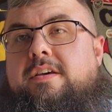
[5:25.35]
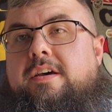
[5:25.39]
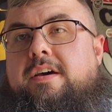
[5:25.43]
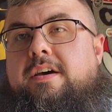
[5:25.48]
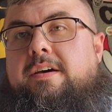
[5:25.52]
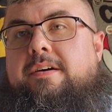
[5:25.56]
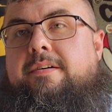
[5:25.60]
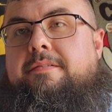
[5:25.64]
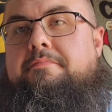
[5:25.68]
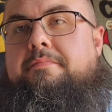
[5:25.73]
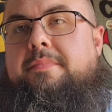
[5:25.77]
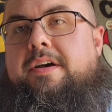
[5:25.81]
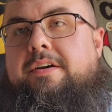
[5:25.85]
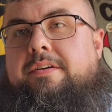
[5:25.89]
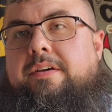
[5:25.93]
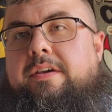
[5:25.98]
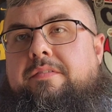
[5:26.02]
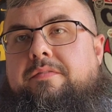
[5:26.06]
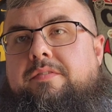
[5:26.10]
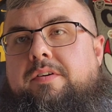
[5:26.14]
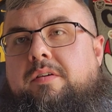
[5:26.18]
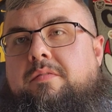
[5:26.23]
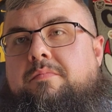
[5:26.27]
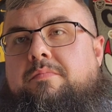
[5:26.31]
um, I'll
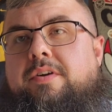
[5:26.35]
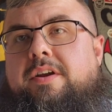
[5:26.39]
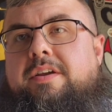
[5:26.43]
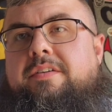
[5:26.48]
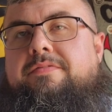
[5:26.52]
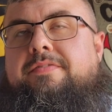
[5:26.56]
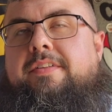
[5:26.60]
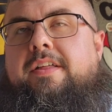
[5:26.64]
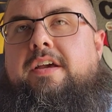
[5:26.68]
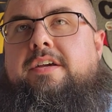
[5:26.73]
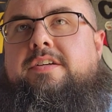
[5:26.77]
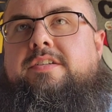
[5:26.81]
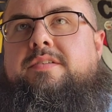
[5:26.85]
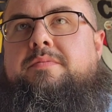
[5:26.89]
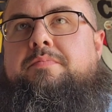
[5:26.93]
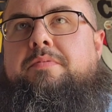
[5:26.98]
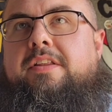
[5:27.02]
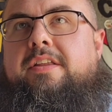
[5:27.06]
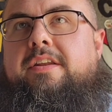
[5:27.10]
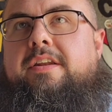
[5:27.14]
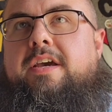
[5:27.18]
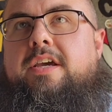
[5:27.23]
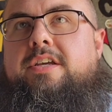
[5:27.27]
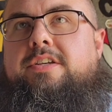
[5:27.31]
give you a brief
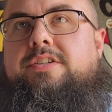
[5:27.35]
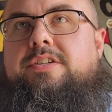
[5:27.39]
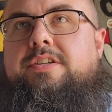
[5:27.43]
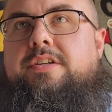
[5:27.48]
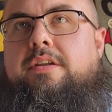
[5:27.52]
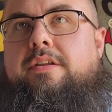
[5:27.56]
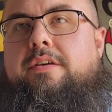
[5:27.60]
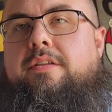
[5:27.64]
explanation